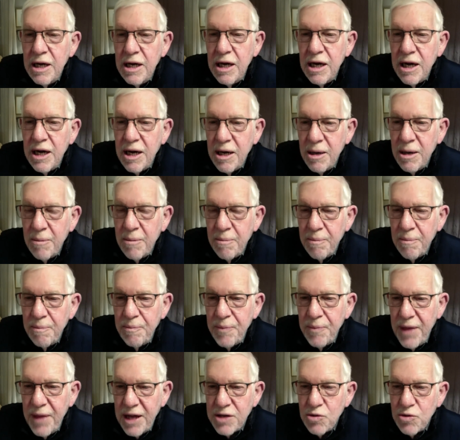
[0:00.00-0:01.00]
um,
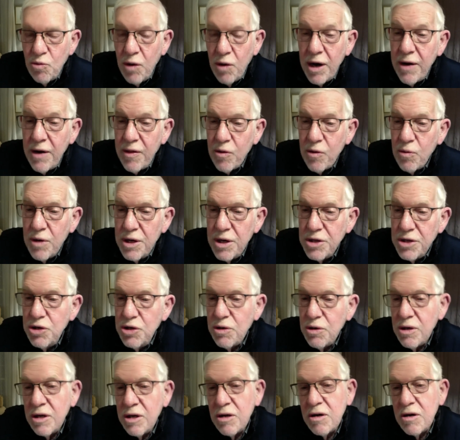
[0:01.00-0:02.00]
that's one of the ways you
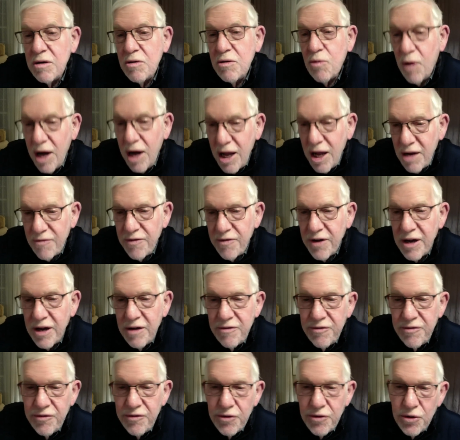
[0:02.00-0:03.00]
can qualify
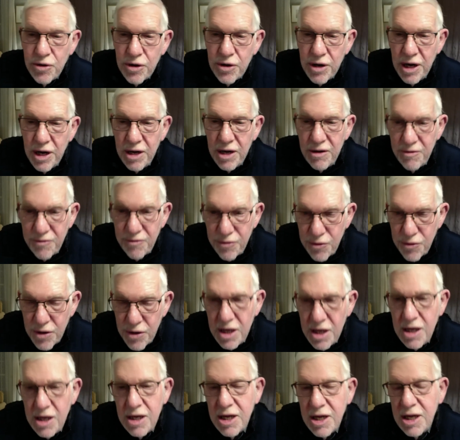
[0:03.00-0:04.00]
for a
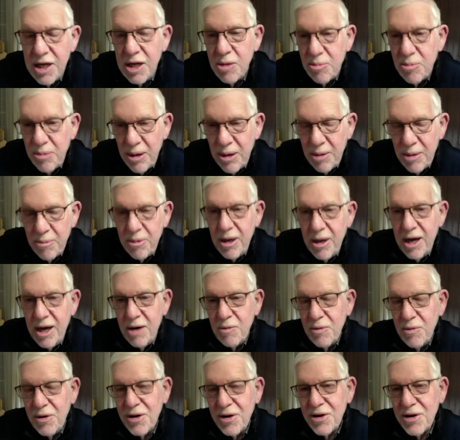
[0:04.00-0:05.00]
free heat pump hot
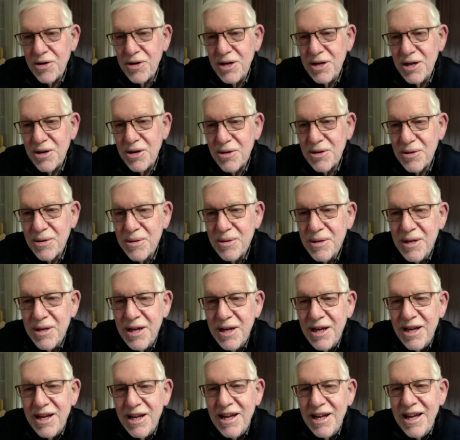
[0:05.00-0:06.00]
water heater
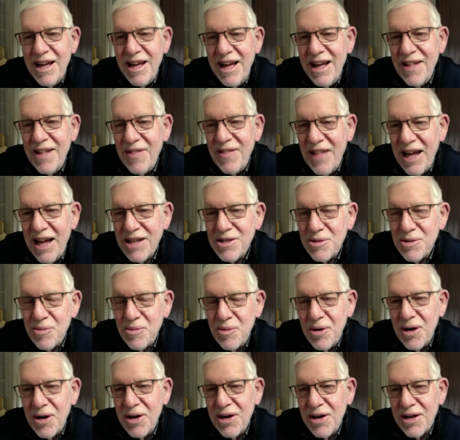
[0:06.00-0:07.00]
and that's
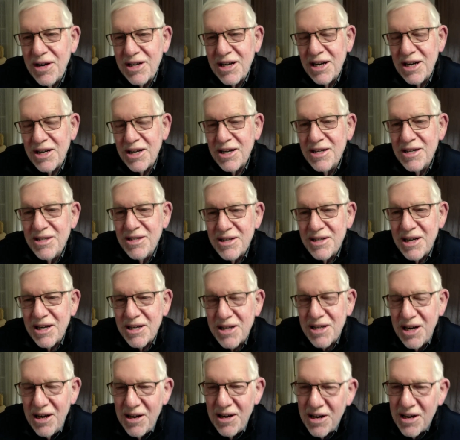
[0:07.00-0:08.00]
where it got it got
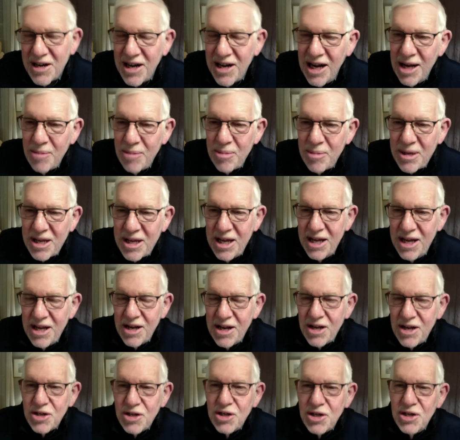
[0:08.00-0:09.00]
kind of
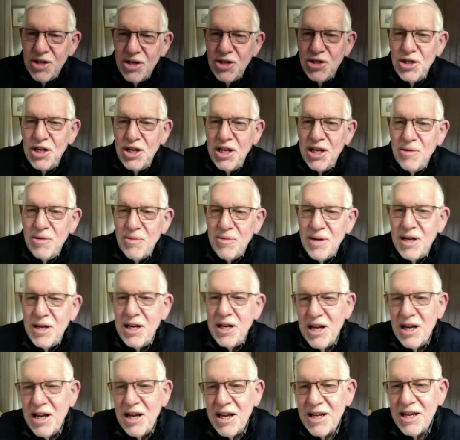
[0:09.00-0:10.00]
complicated. She really
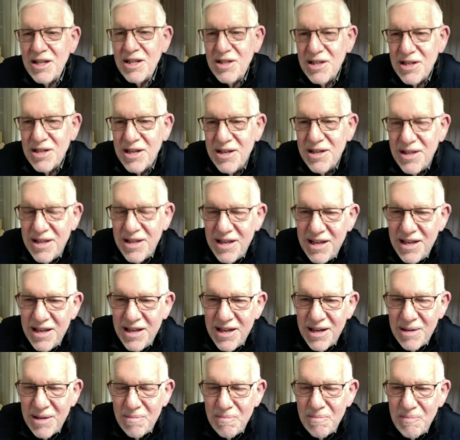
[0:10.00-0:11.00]
liked the the
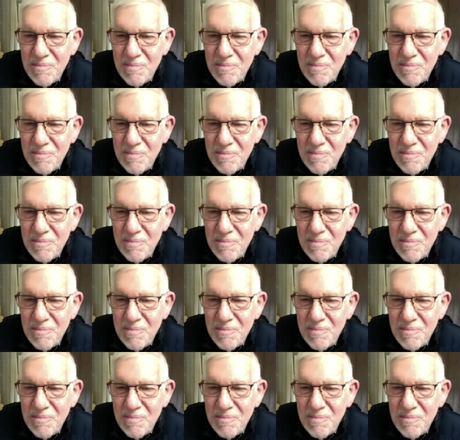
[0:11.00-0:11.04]
uh,